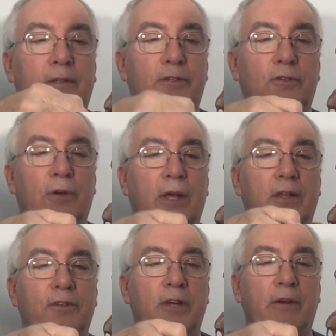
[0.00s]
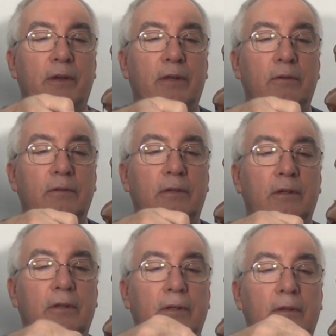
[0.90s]
Let's try a cherry
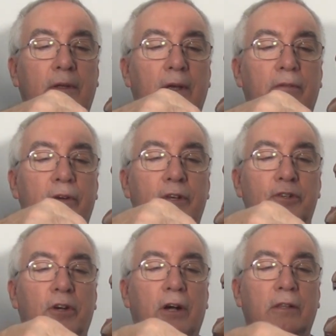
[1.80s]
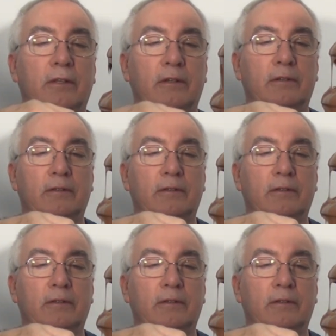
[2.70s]
covered in chocolate.